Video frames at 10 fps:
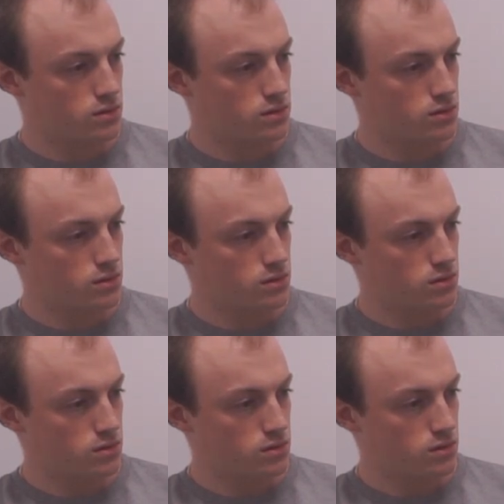
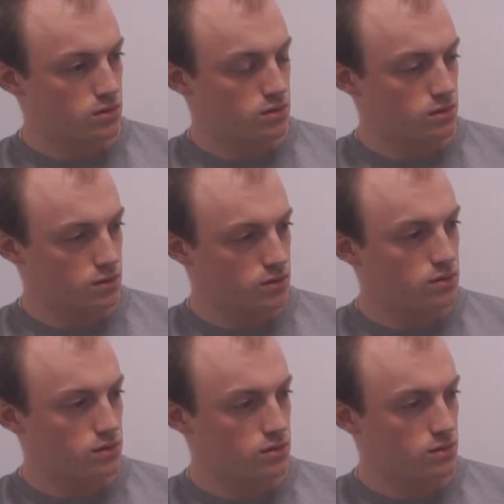
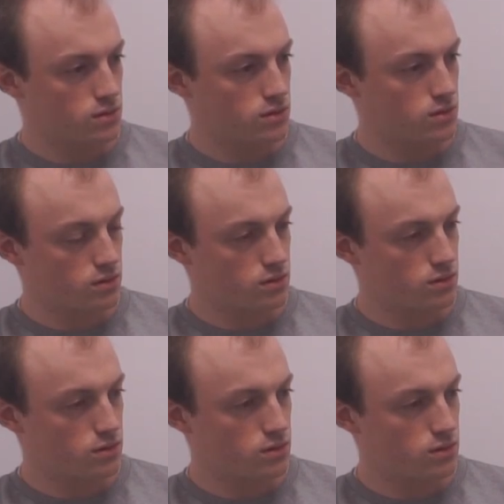
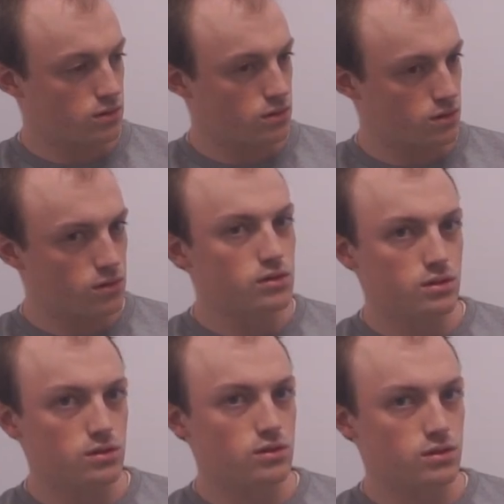
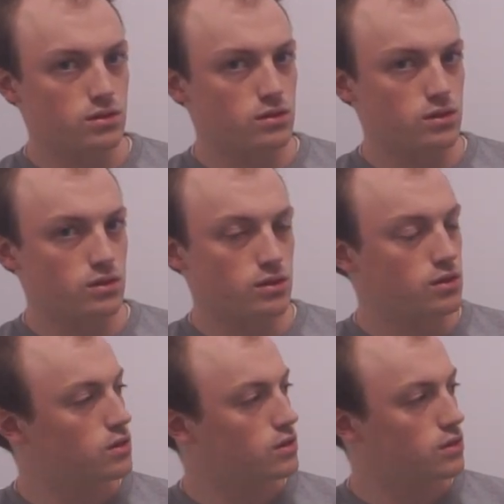(silent)